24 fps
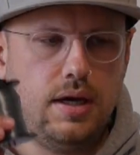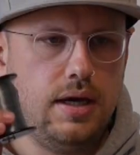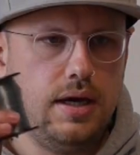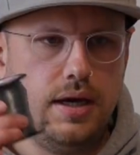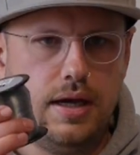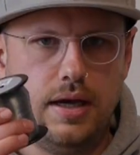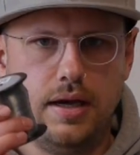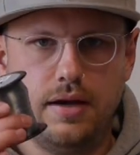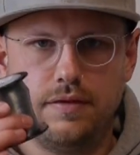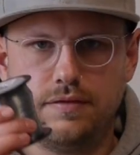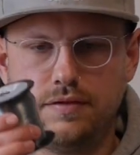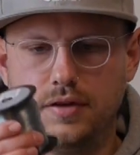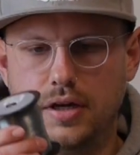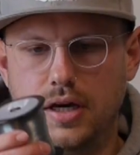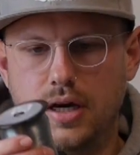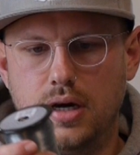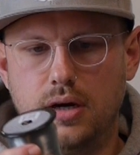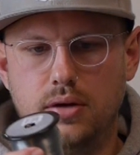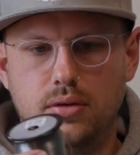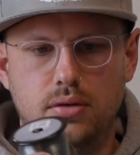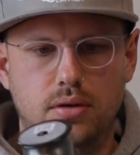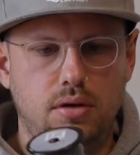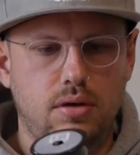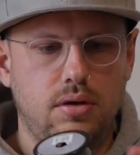I have
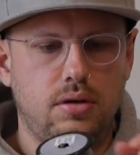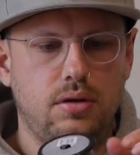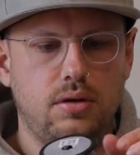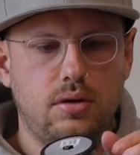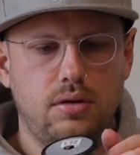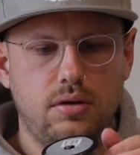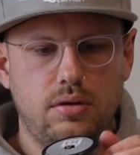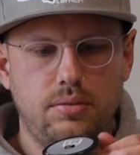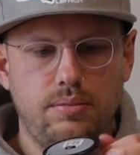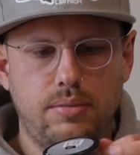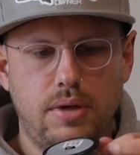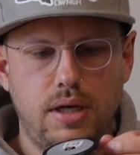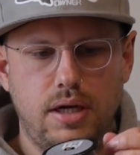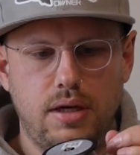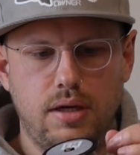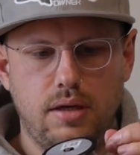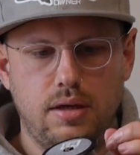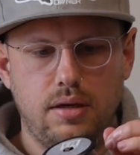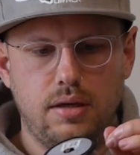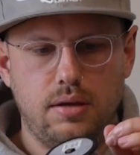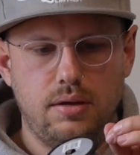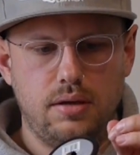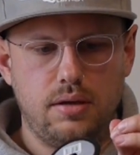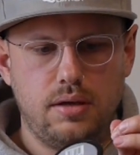now all
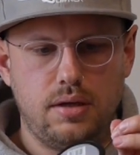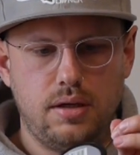my